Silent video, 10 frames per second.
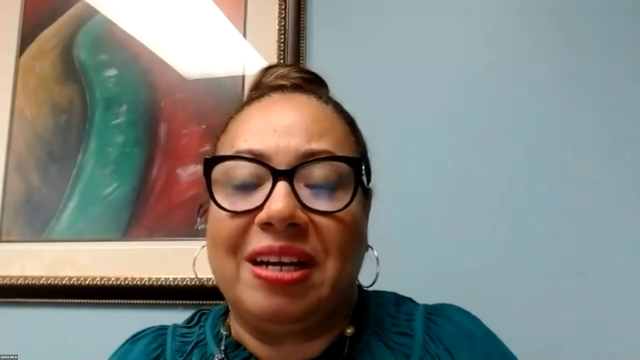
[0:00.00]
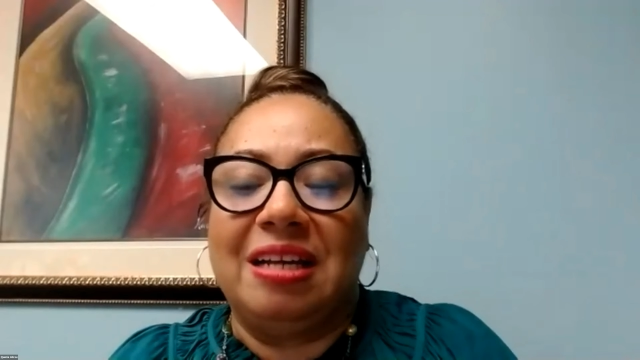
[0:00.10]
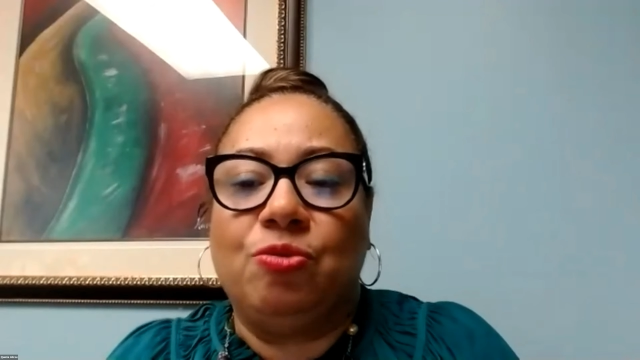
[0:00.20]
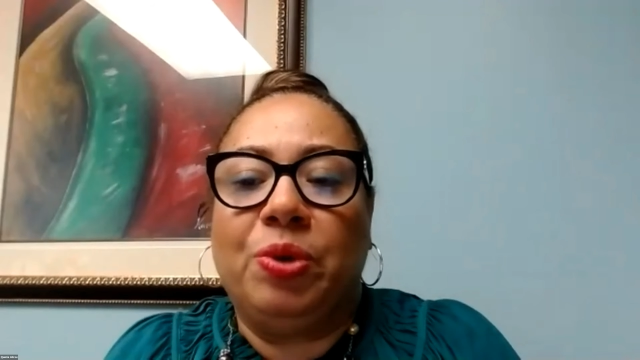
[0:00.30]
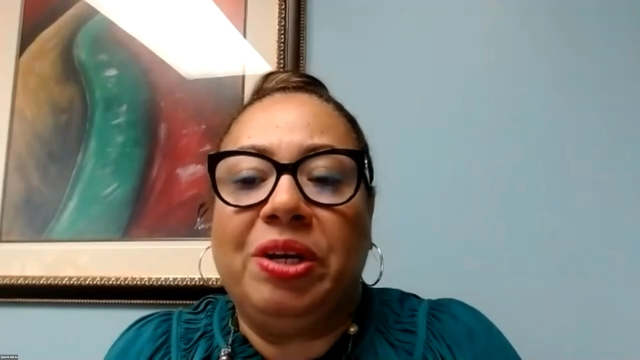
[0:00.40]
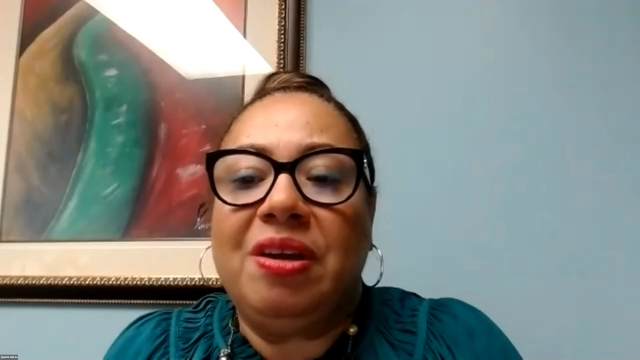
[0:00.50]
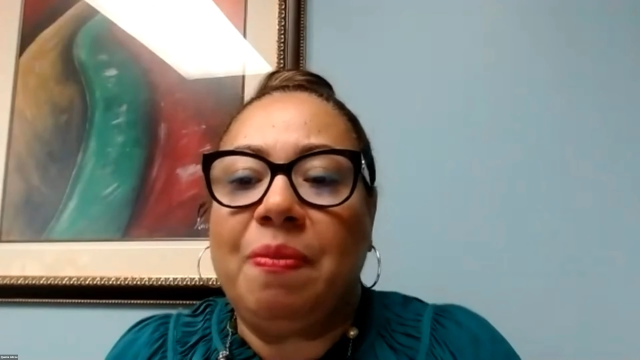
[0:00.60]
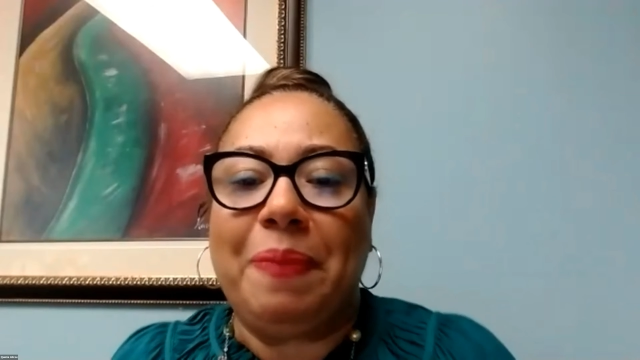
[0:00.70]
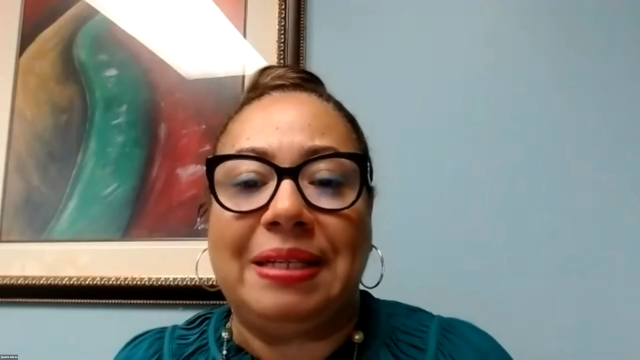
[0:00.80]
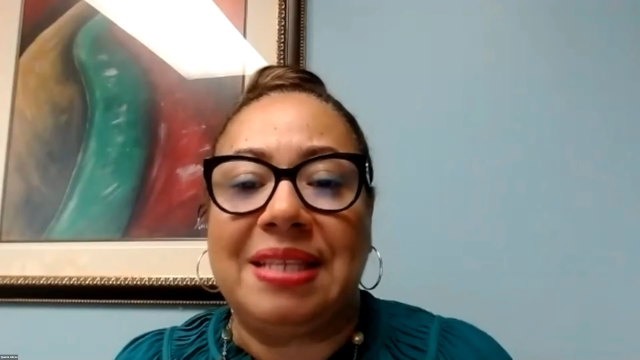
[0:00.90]
we're in a
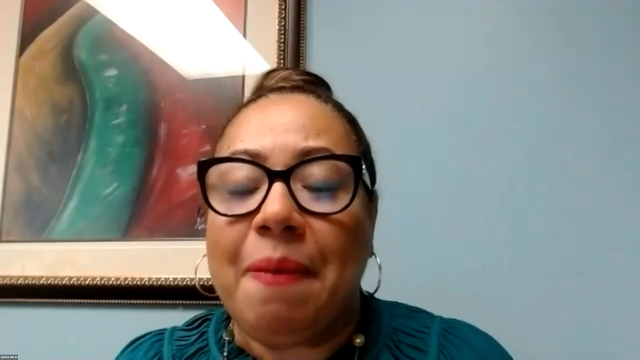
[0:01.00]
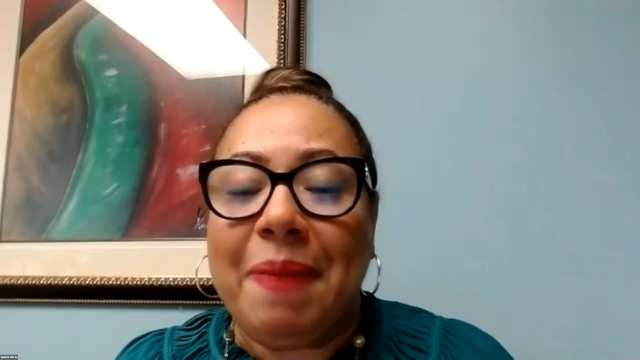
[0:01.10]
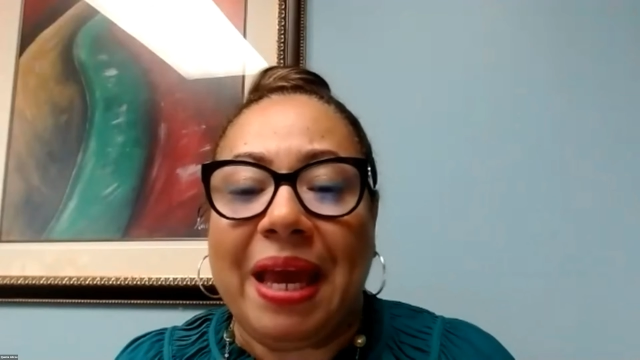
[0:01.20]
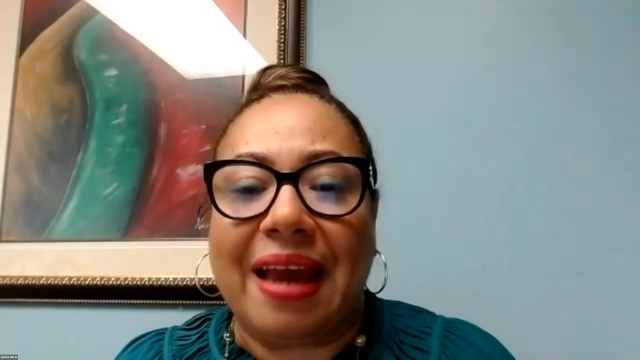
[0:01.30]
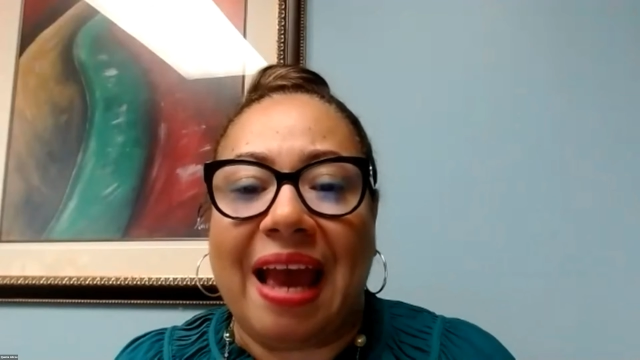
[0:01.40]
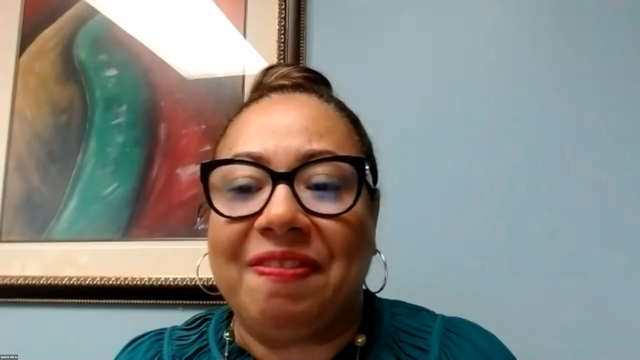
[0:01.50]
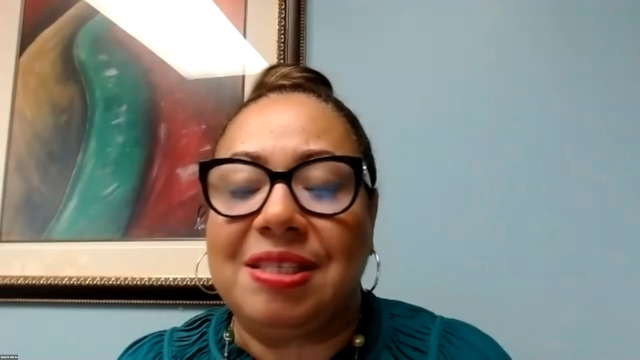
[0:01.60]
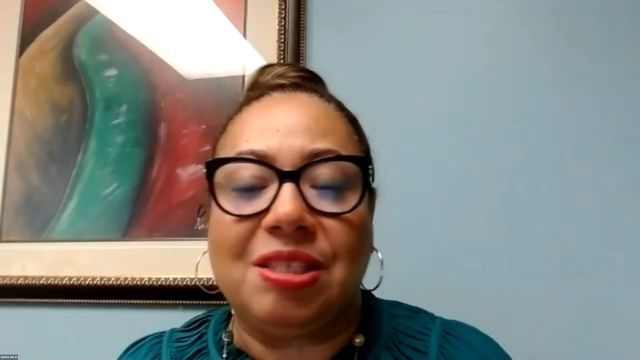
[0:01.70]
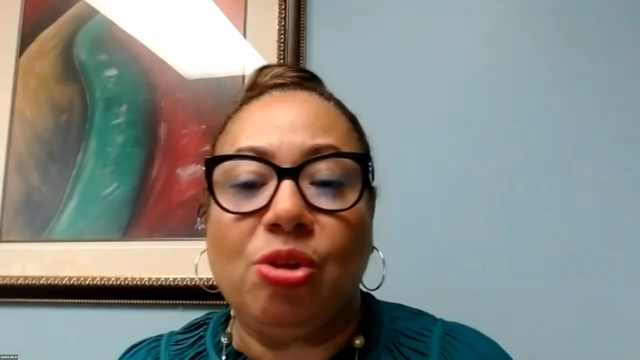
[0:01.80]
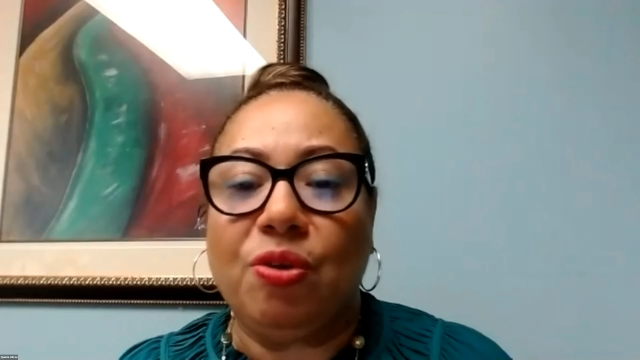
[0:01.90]
pandemic and they're
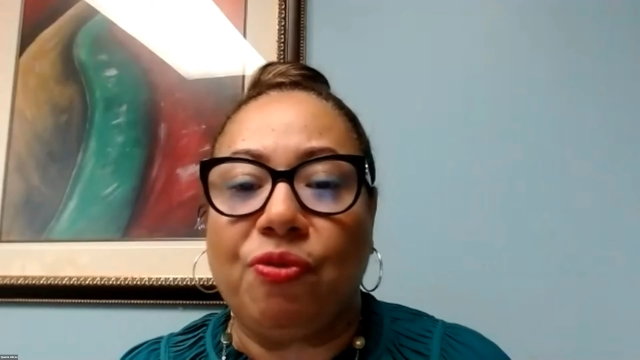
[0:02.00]
still